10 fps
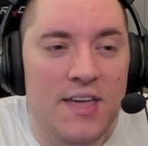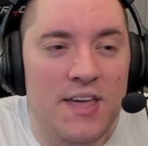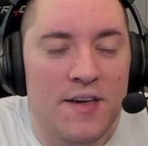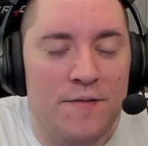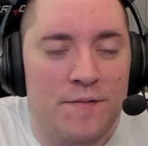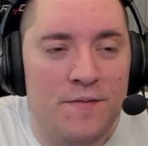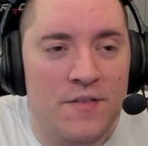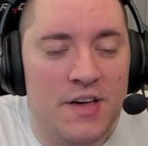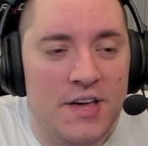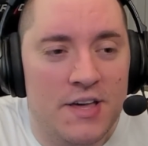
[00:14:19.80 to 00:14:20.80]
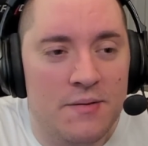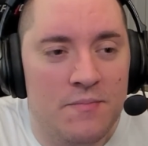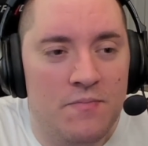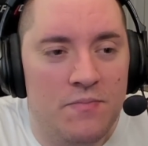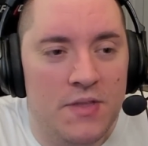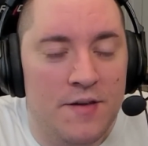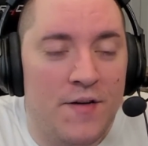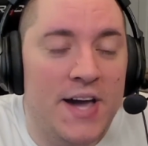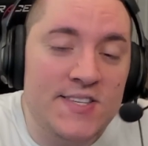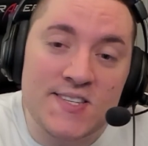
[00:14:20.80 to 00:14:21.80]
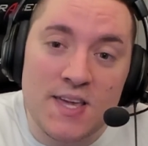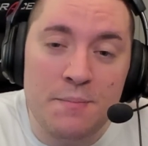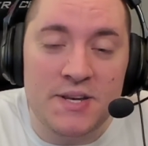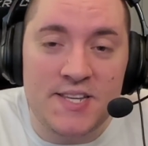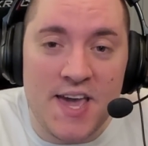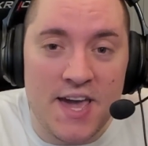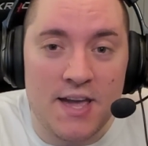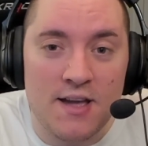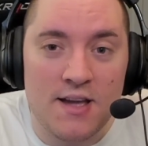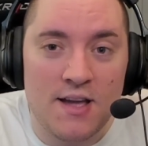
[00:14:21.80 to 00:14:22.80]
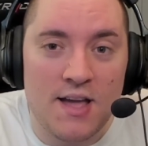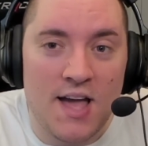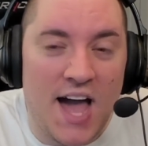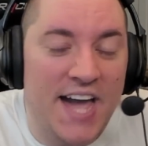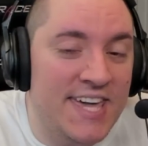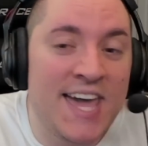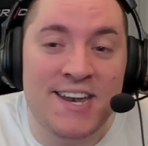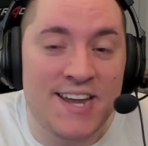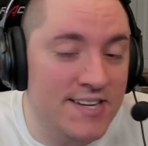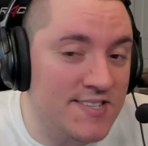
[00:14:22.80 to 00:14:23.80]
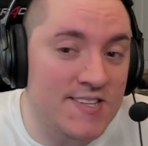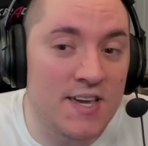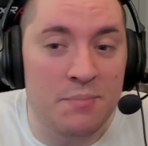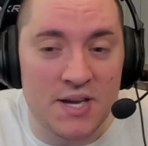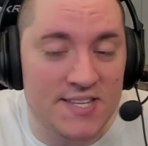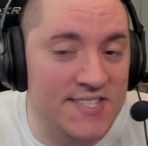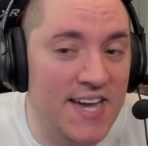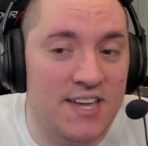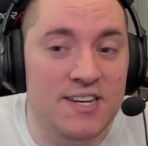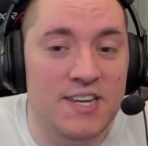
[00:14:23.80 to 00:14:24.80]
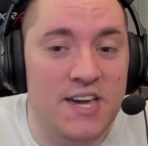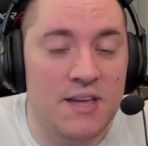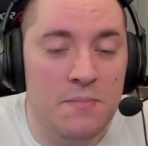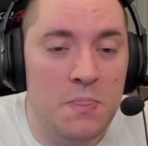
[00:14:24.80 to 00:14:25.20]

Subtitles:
if I skip a day, I cannot skip a second day.